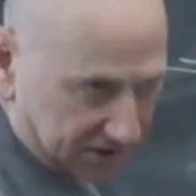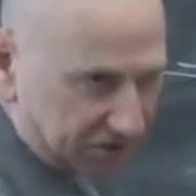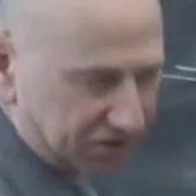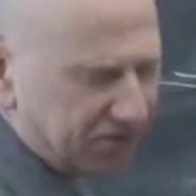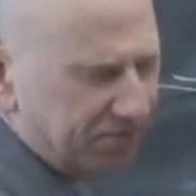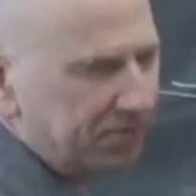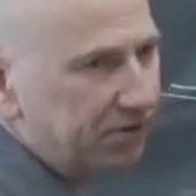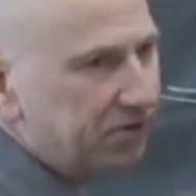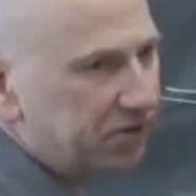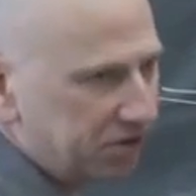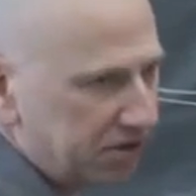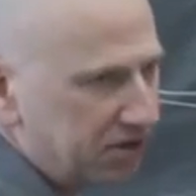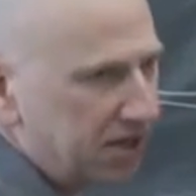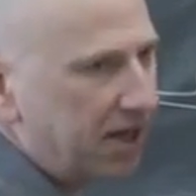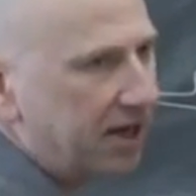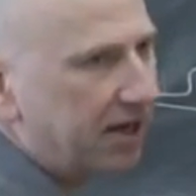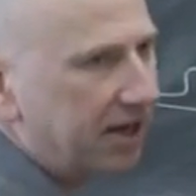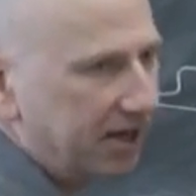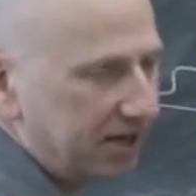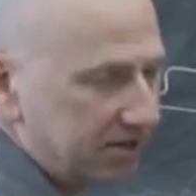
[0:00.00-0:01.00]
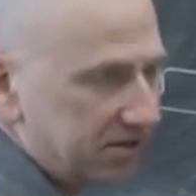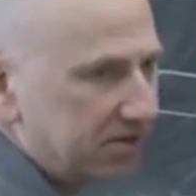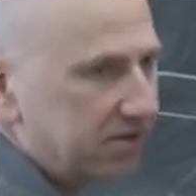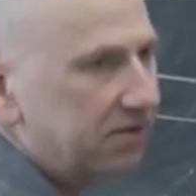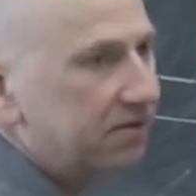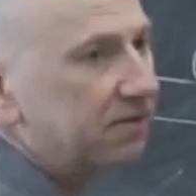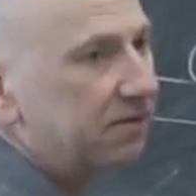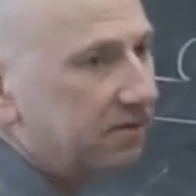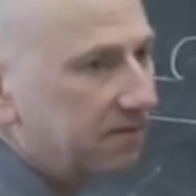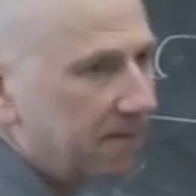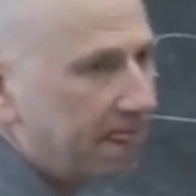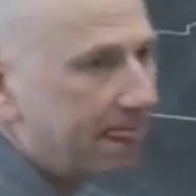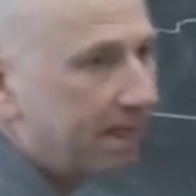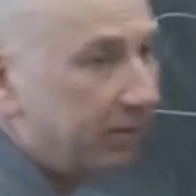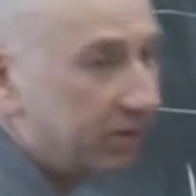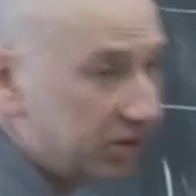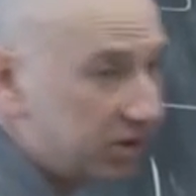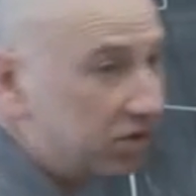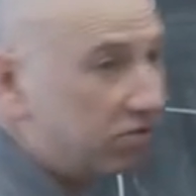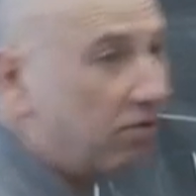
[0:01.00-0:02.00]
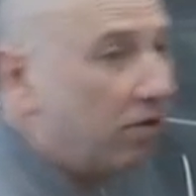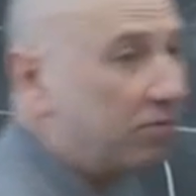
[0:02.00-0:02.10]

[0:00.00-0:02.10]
distribution in that case, which is